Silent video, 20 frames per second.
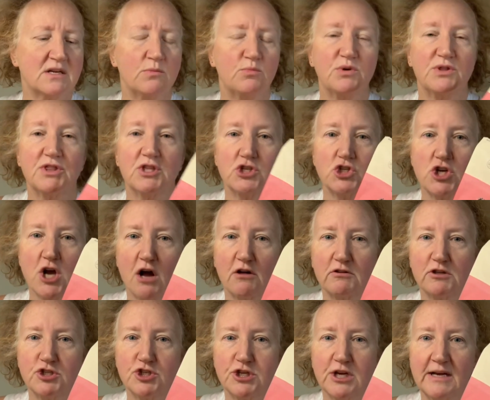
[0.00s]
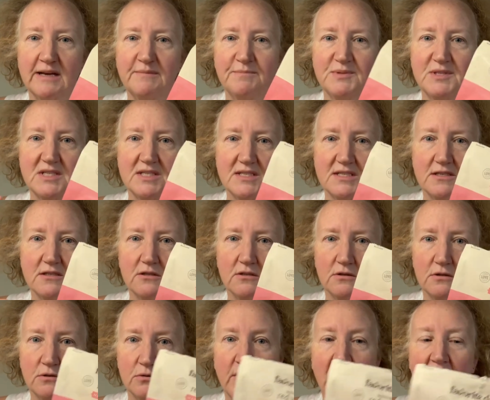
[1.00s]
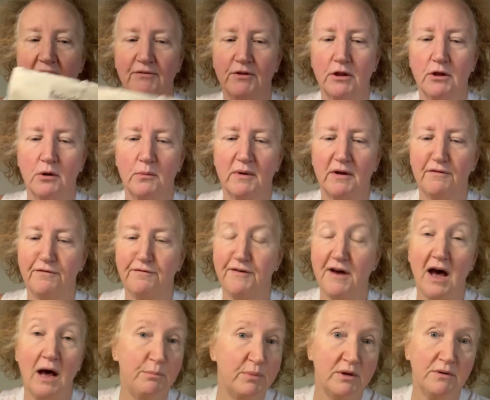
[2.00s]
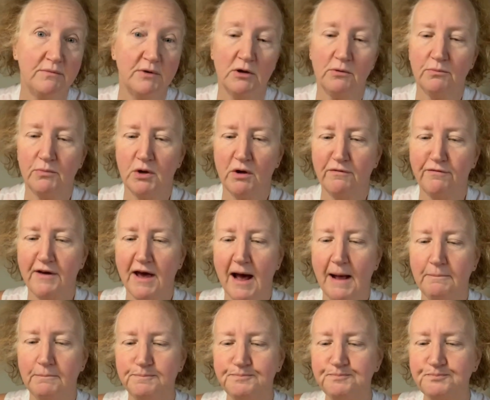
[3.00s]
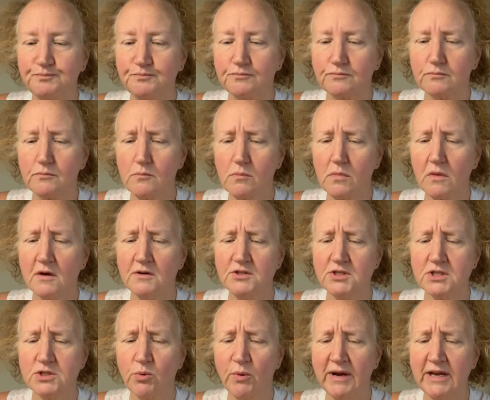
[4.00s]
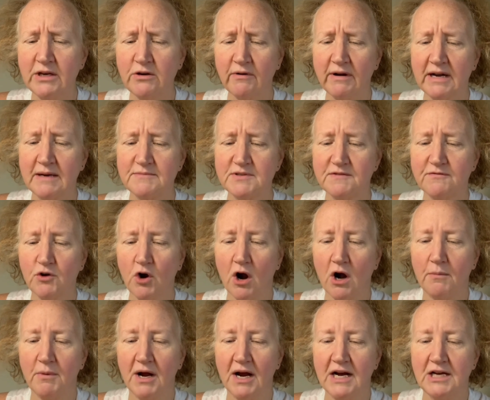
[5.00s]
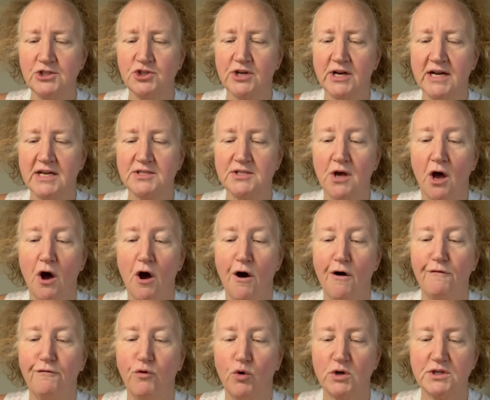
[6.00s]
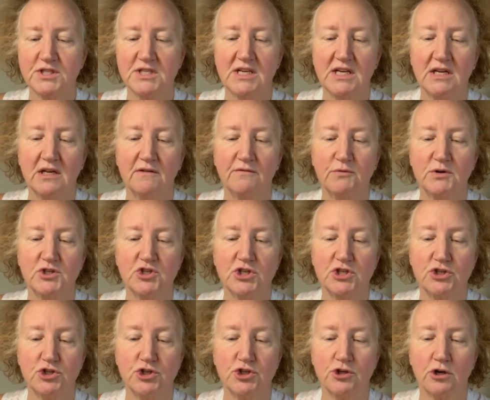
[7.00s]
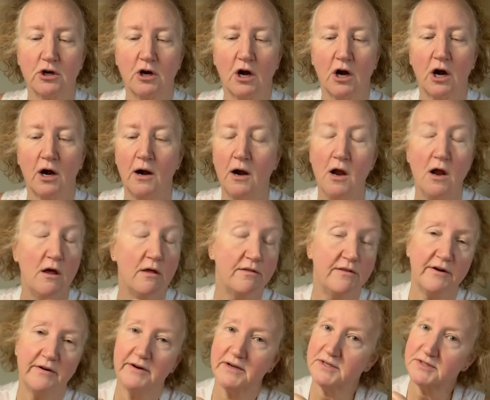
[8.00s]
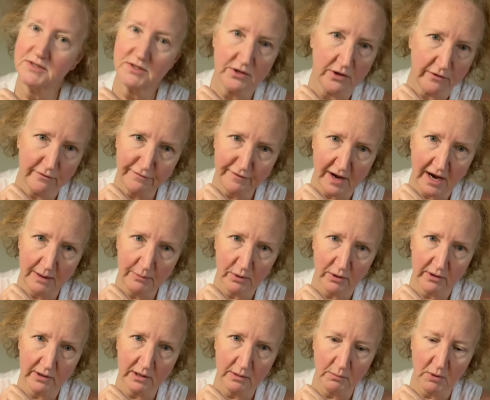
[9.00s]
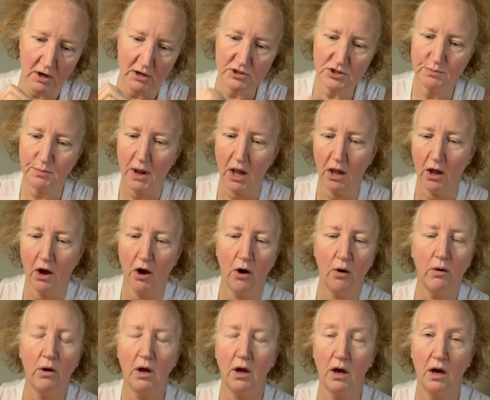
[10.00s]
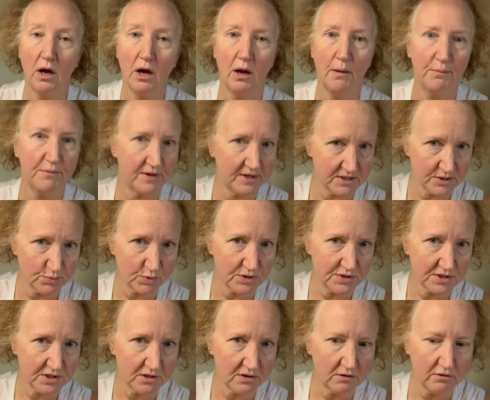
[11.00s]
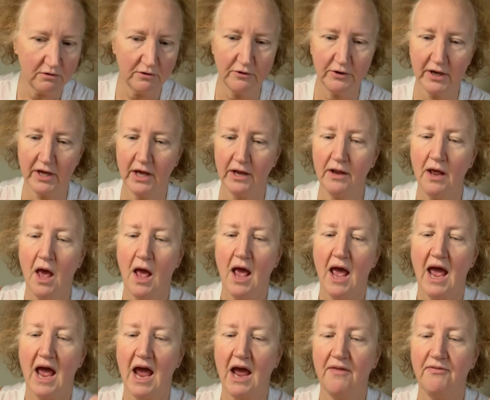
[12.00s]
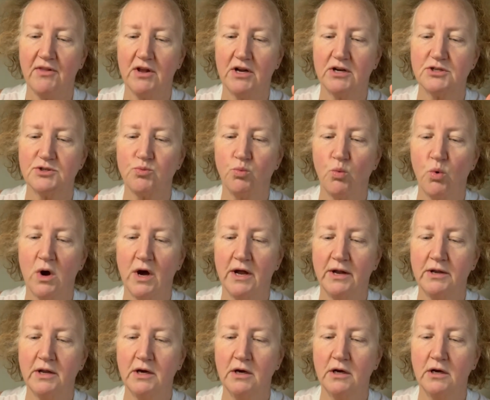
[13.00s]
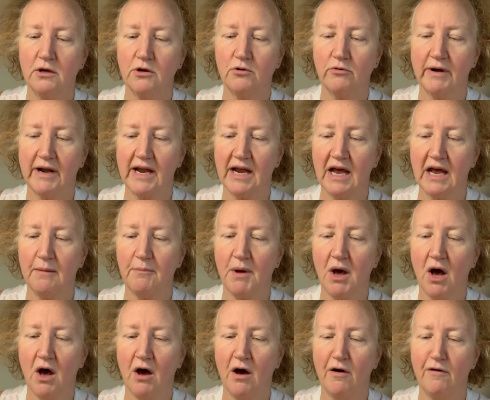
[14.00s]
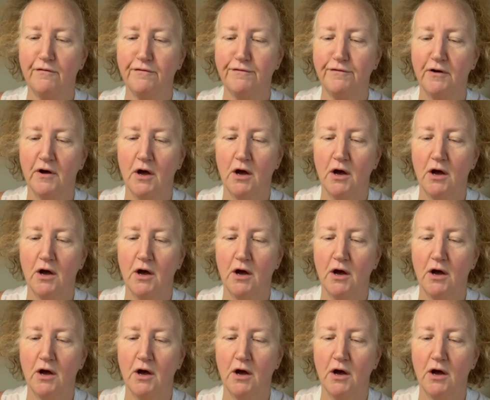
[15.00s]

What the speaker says: with the chocolate chips to have a little bit of fat, but no fat. It's 20 grams of carbohydrates, 14 of which is sugar. There is no fiber in a marshmallow, these ones included, and there's 1 gram of